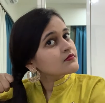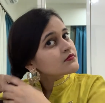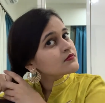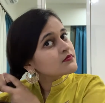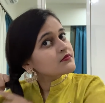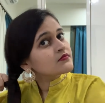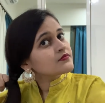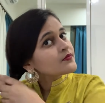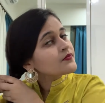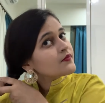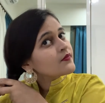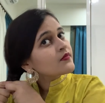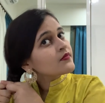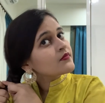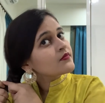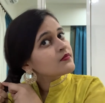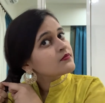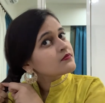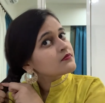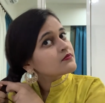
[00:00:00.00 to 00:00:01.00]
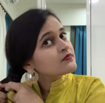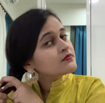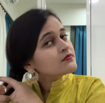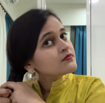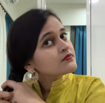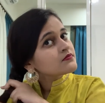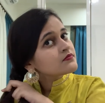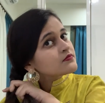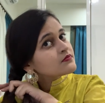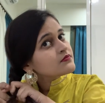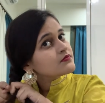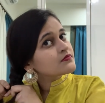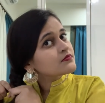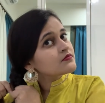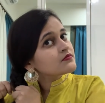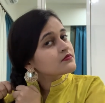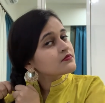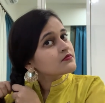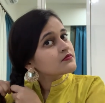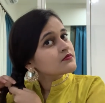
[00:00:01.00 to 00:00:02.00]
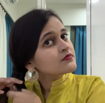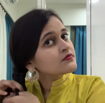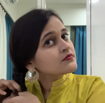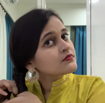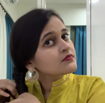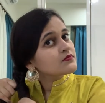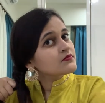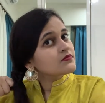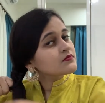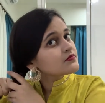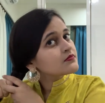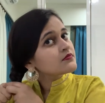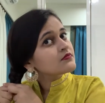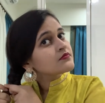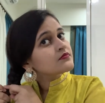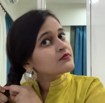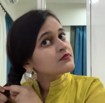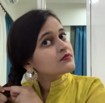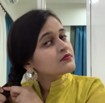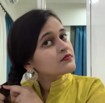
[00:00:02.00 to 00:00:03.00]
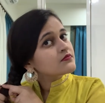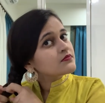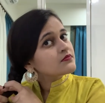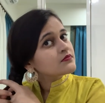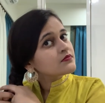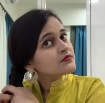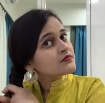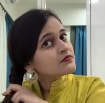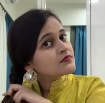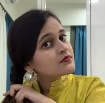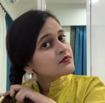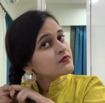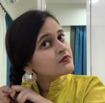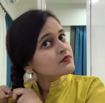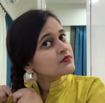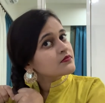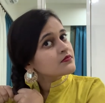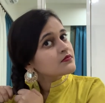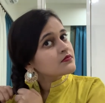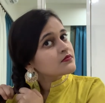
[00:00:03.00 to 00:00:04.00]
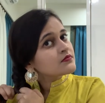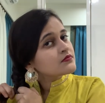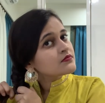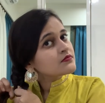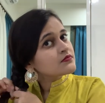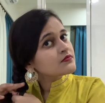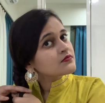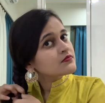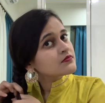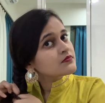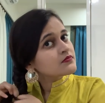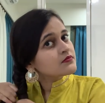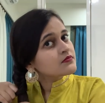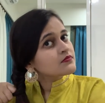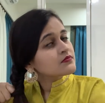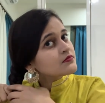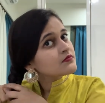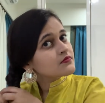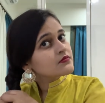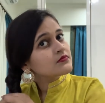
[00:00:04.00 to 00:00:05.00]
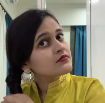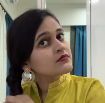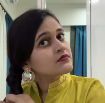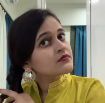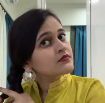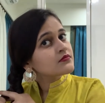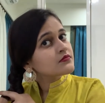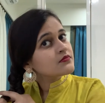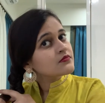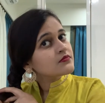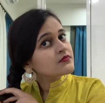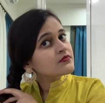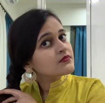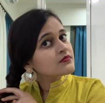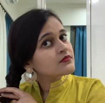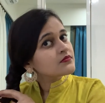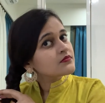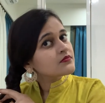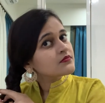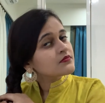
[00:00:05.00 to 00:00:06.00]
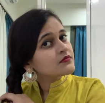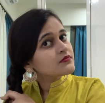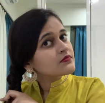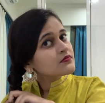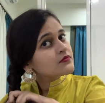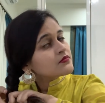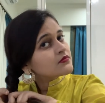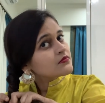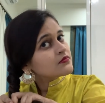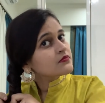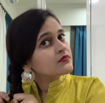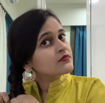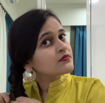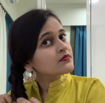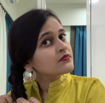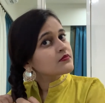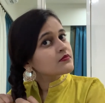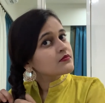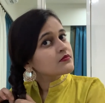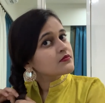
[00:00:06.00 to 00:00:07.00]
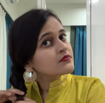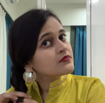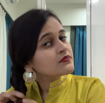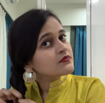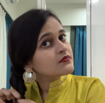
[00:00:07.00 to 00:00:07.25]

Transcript: Nothing is said.